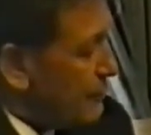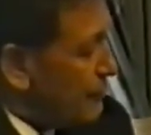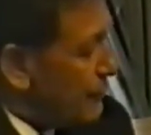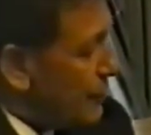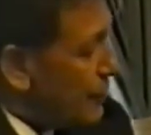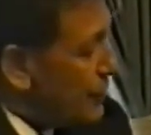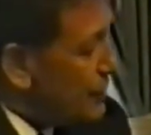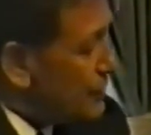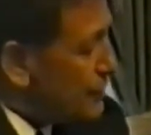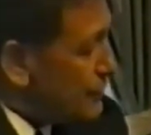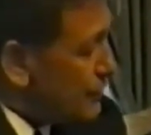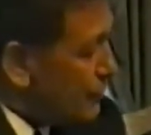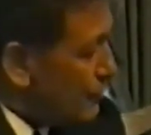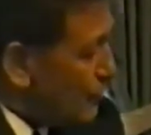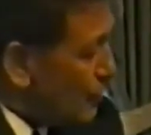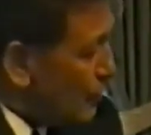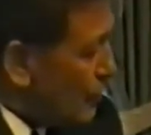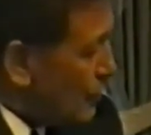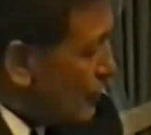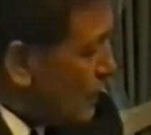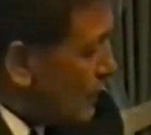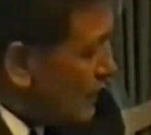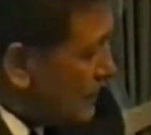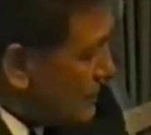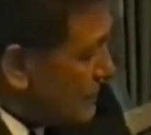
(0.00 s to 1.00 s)
first of
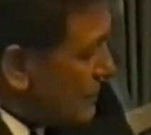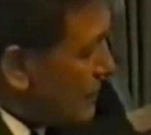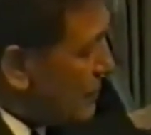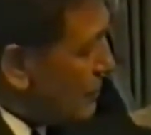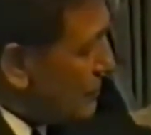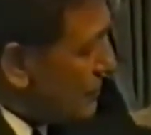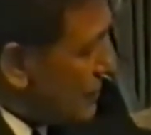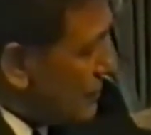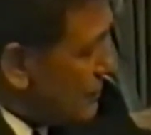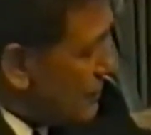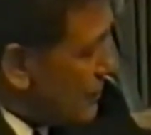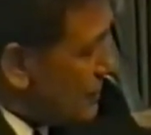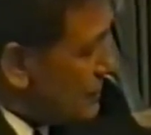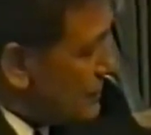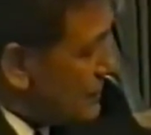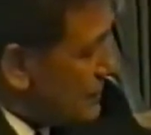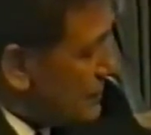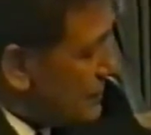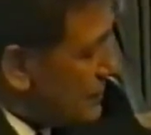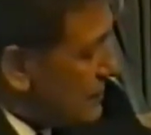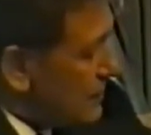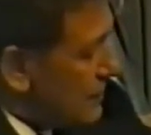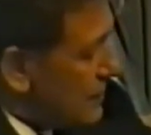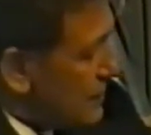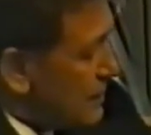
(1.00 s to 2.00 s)
all I told him, I
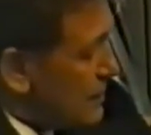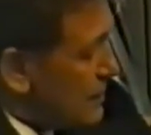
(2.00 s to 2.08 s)
said,